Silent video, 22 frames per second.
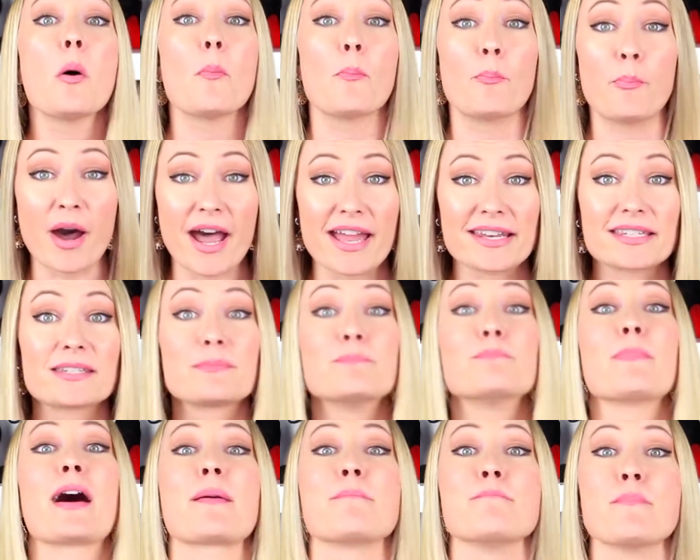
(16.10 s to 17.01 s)
but
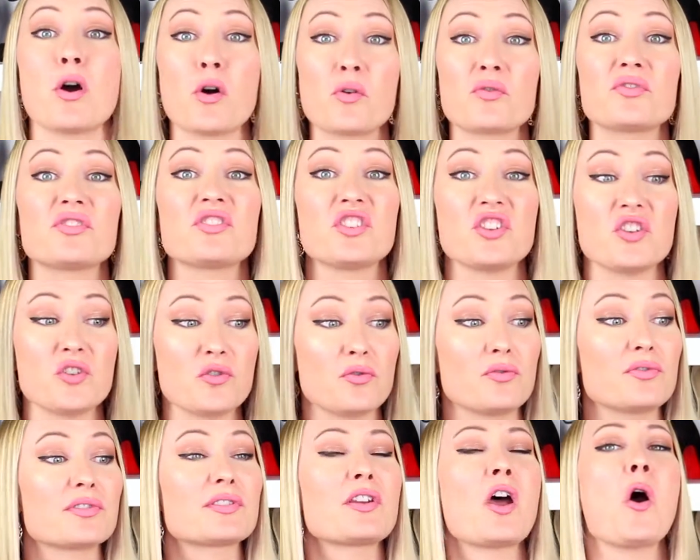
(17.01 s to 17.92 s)
my most
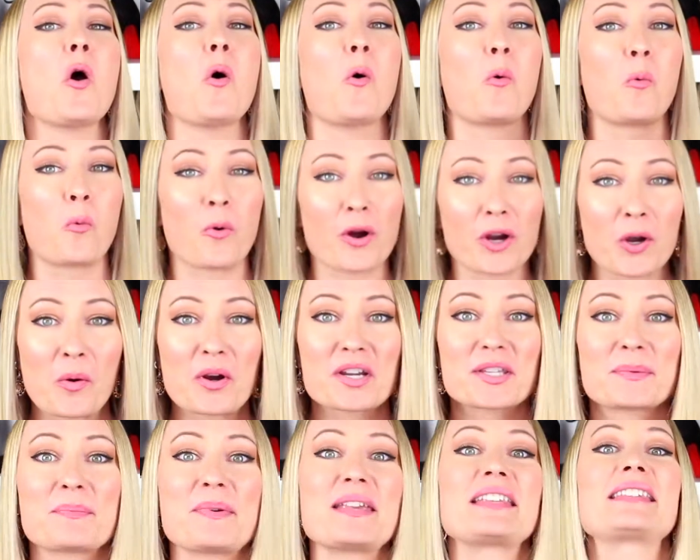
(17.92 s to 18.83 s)
used
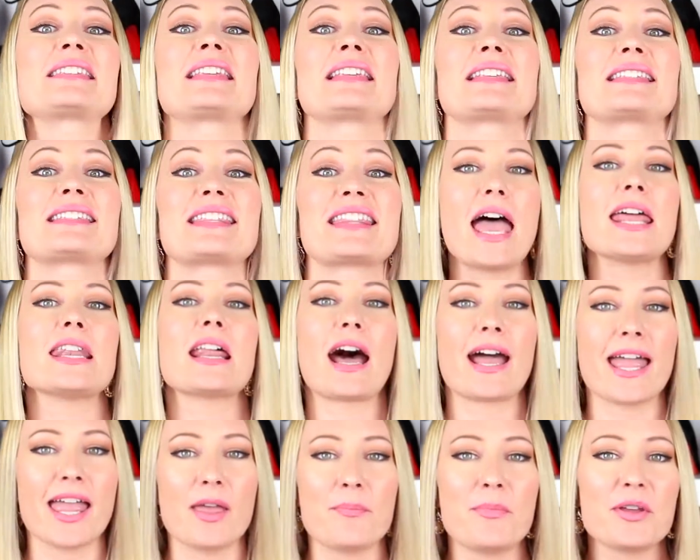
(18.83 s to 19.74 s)
workhorse pieces, and
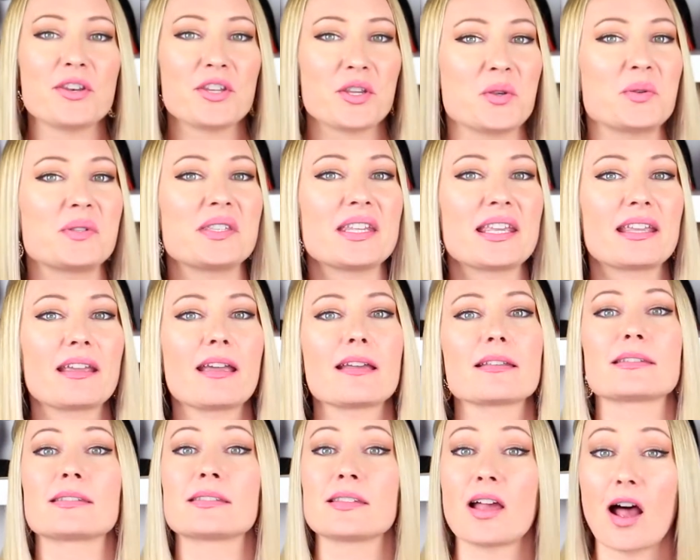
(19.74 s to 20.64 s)
I have been using
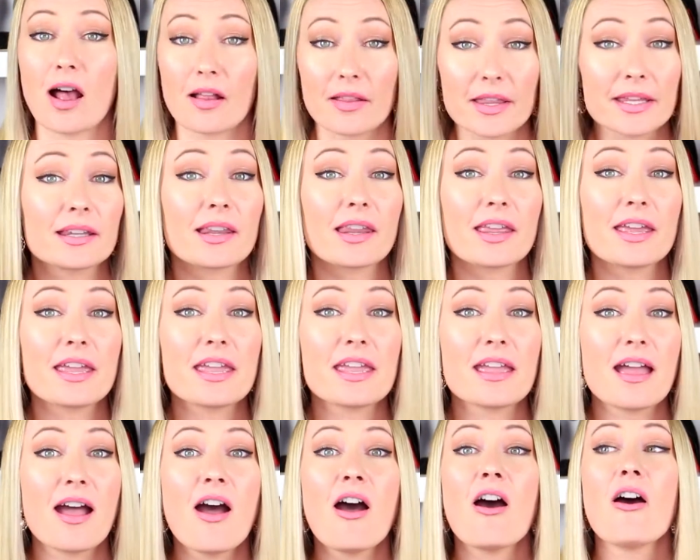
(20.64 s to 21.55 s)

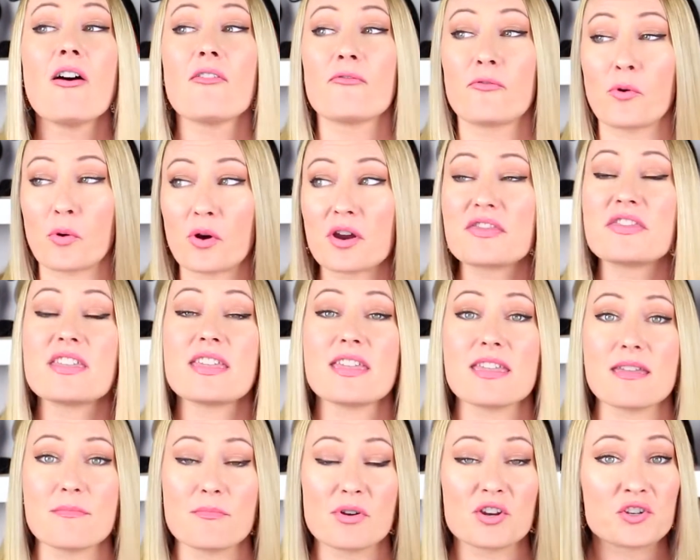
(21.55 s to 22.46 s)
solidly for
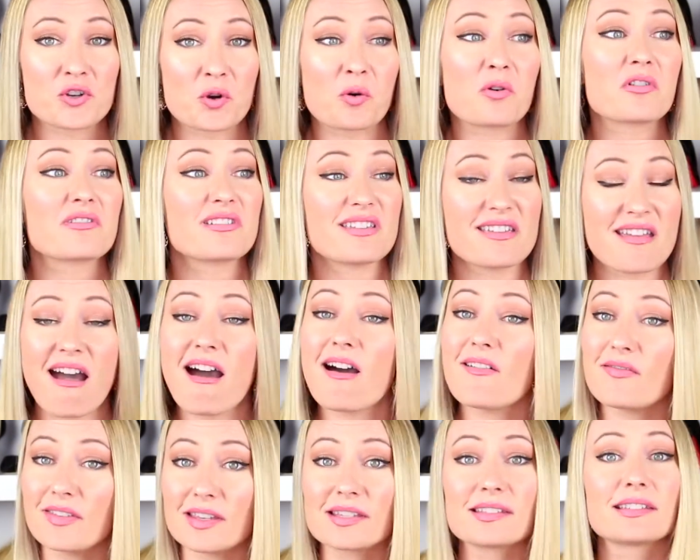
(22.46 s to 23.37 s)
the majority
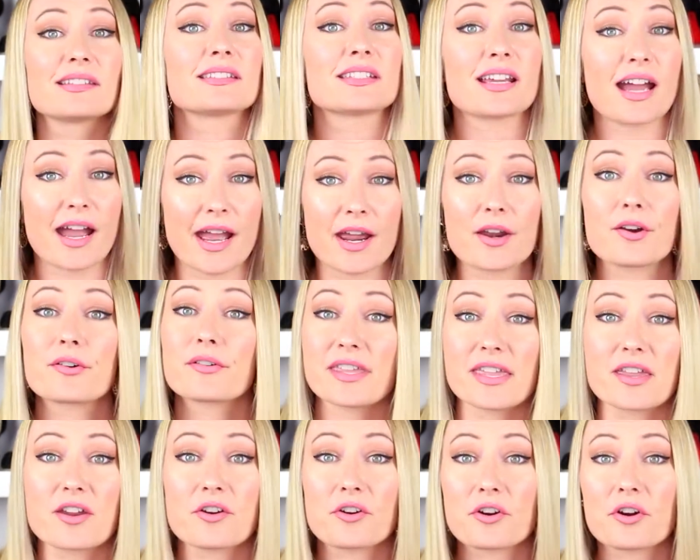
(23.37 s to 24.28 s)
of this entire
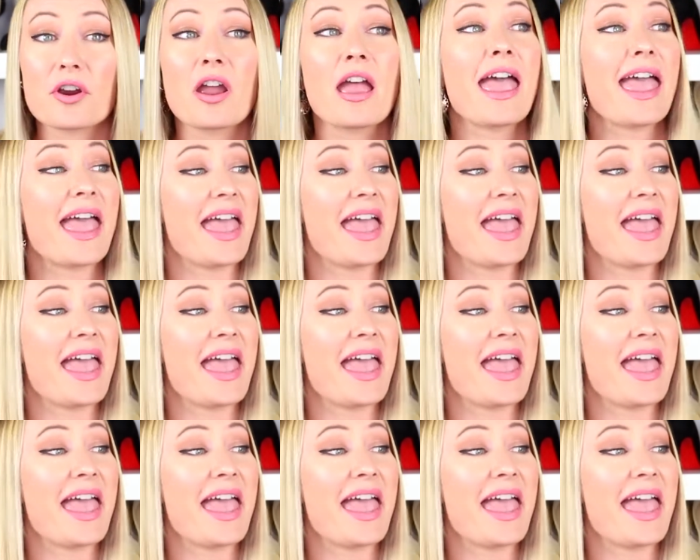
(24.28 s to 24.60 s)
year.